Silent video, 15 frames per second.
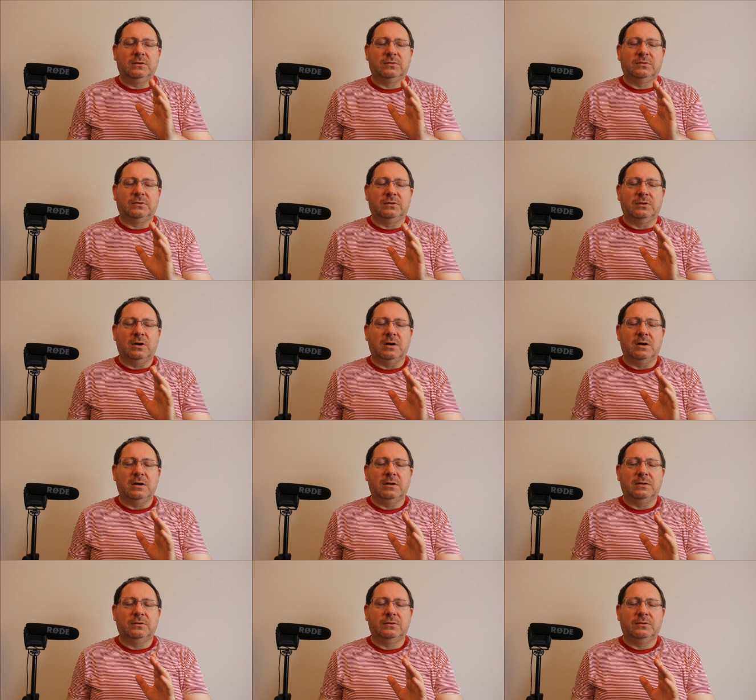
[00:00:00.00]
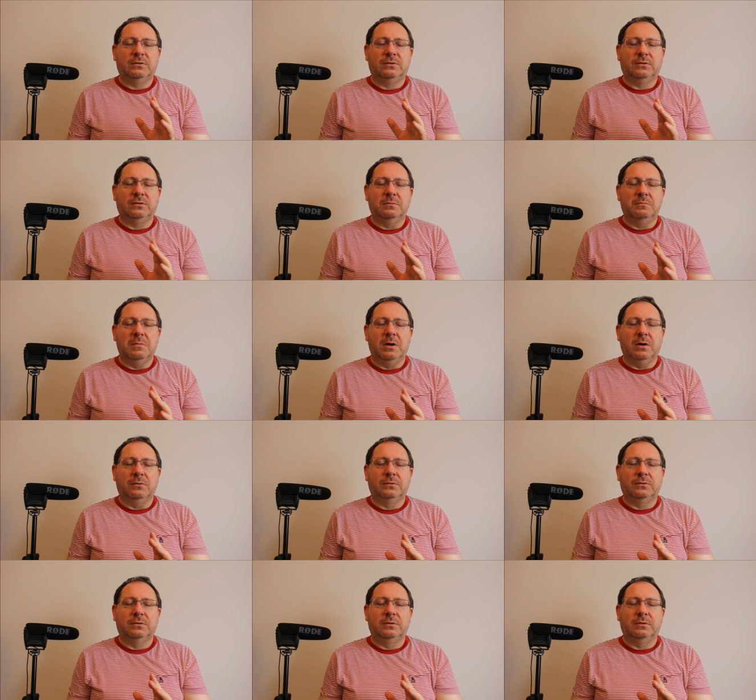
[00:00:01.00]
start to
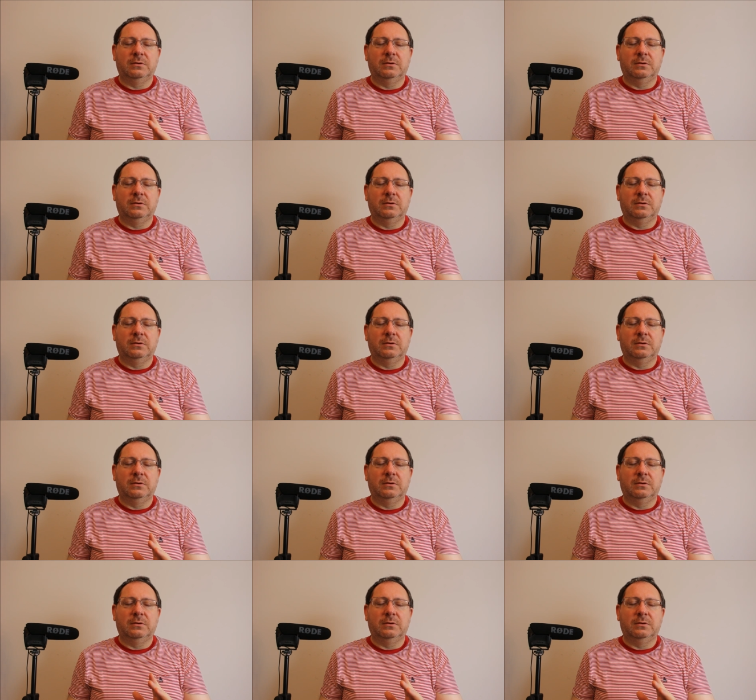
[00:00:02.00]
melt.